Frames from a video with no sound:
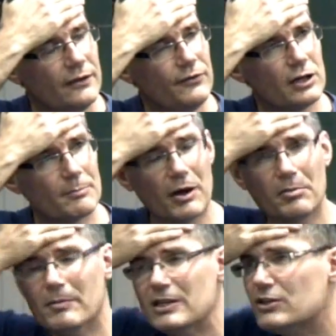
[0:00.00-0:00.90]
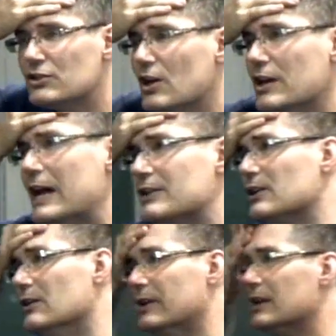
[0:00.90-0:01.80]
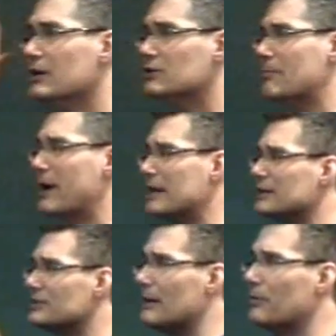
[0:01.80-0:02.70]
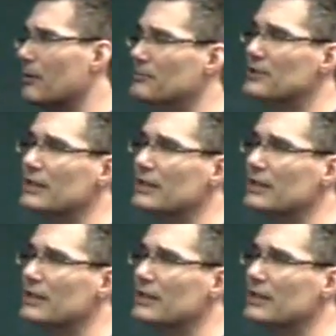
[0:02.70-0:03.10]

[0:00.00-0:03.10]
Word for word: If you've got a problem and you just don't know how to solve it, try and break it into sub-problems.